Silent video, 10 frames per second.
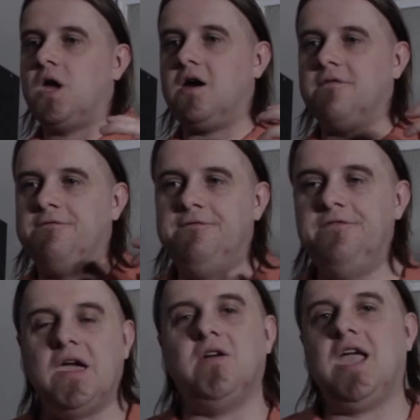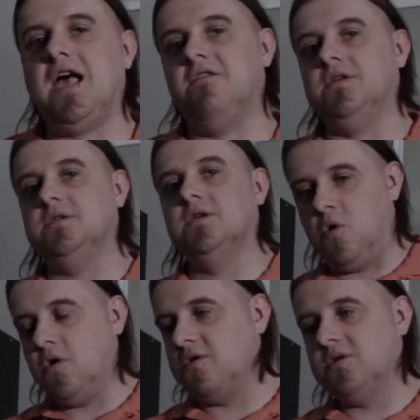are very avid.
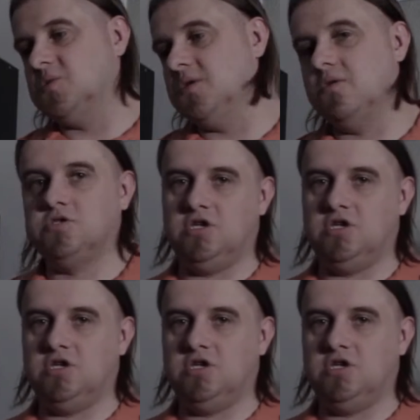Horror is one of those